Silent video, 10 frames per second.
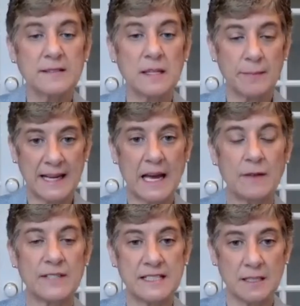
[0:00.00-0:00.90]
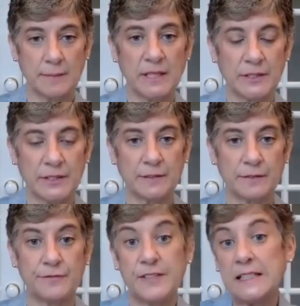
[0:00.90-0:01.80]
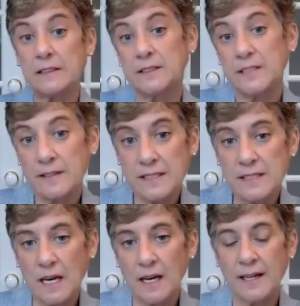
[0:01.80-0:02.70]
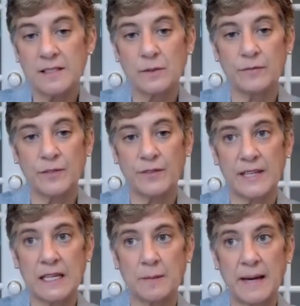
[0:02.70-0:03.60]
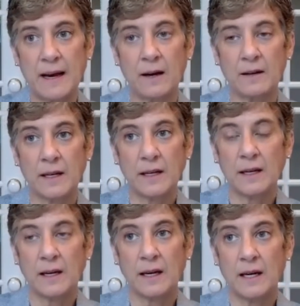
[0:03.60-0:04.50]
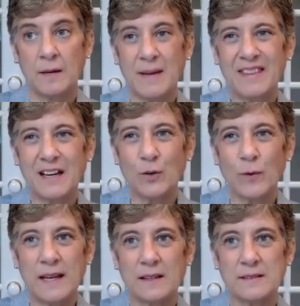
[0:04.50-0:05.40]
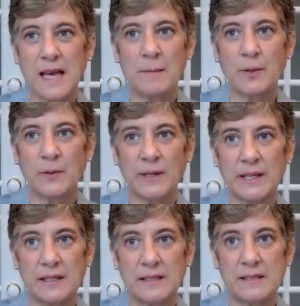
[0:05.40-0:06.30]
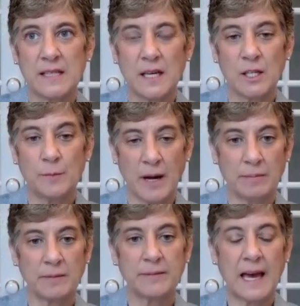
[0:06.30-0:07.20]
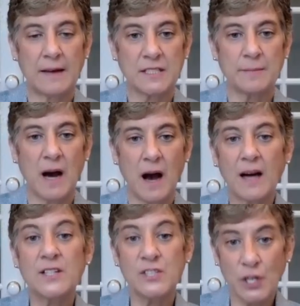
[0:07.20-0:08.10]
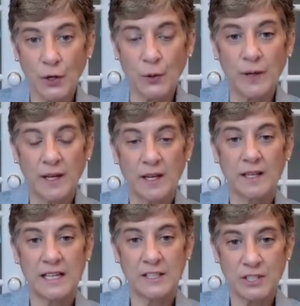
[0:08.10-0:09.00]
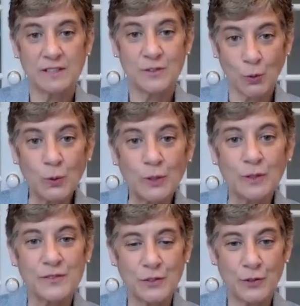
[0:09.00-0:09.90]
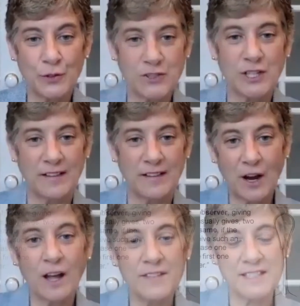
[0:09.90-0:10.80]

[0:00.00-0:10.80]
that might have a similar feel to the design. So if you think about, I think a great example is you probably have some OXO kitchen tools in your kitchen, and they all have the